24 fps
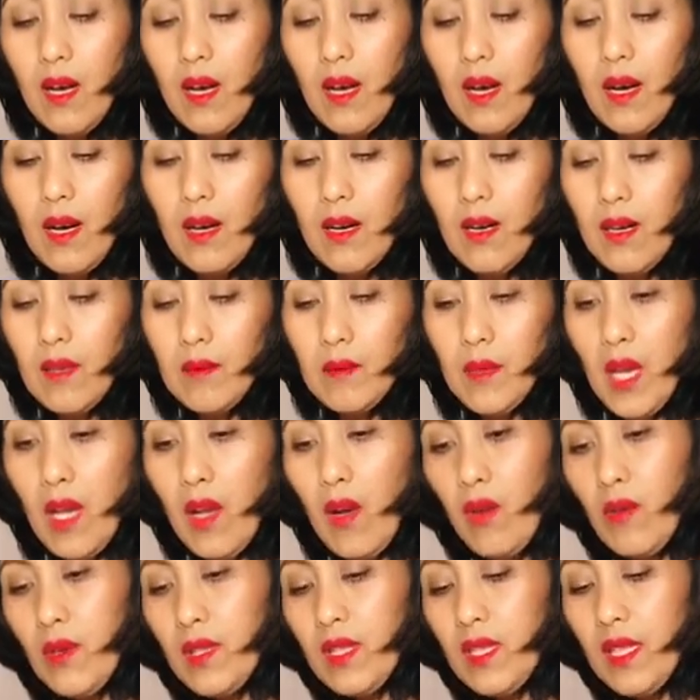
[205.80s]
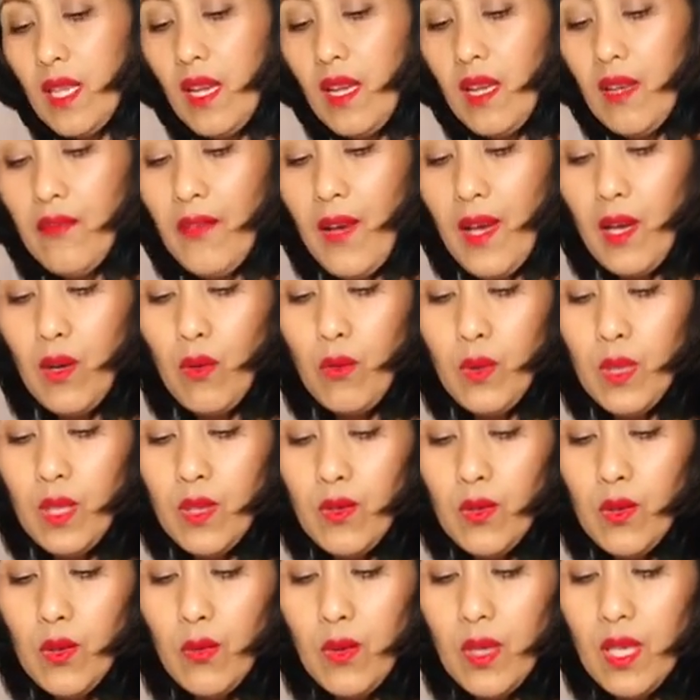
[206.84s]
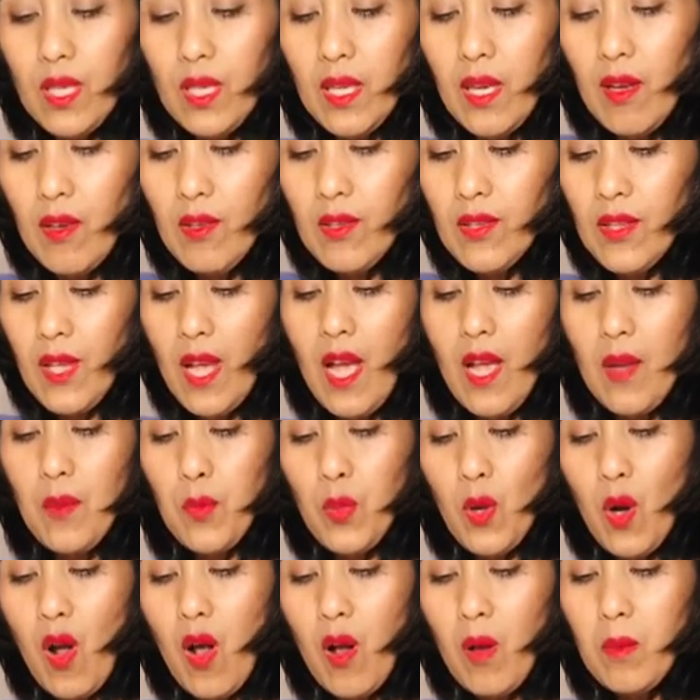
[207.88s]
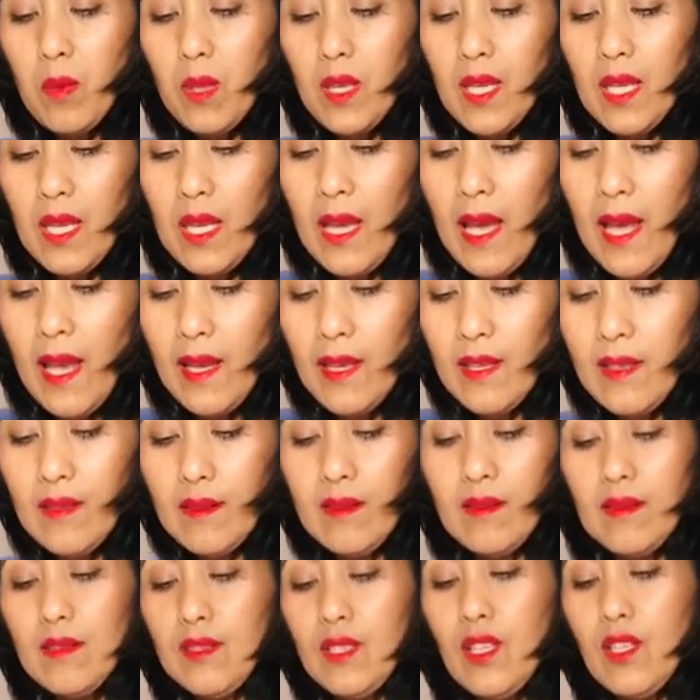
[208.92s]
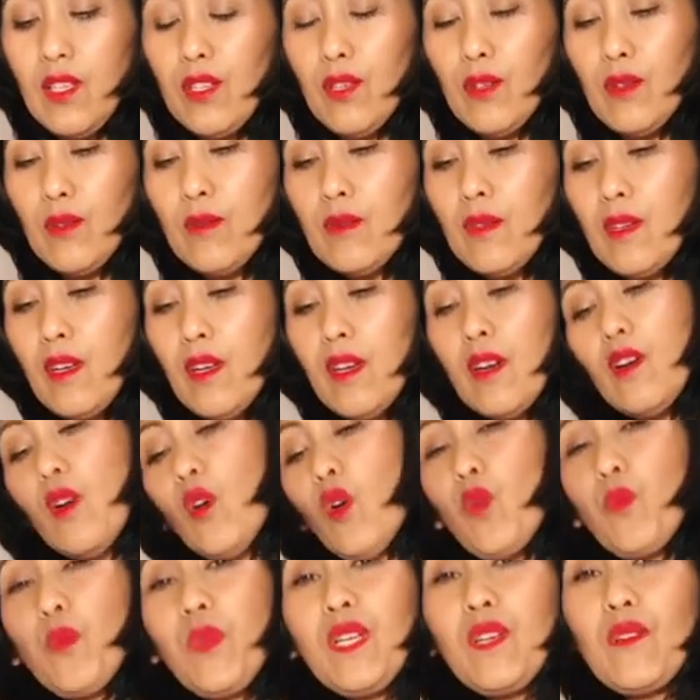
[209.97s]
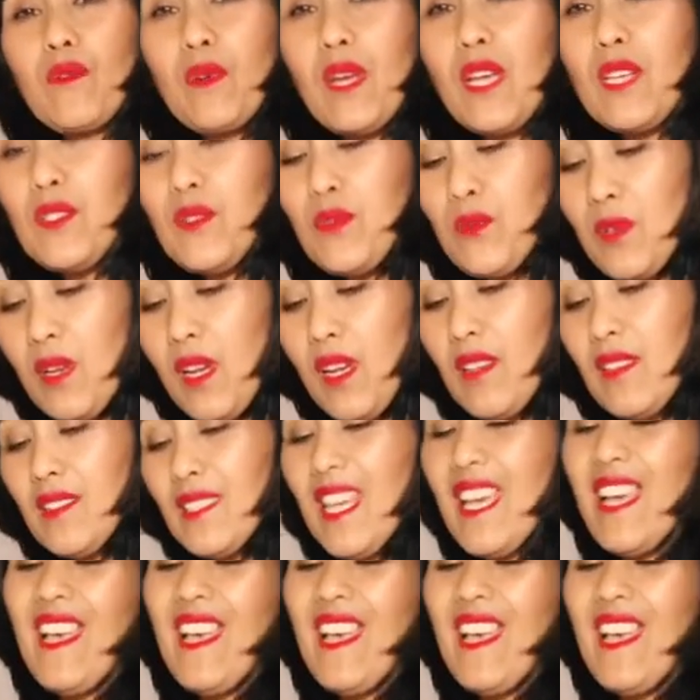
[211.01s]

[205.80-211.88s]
I always say if I quit doing nails, I probably open a restaurant.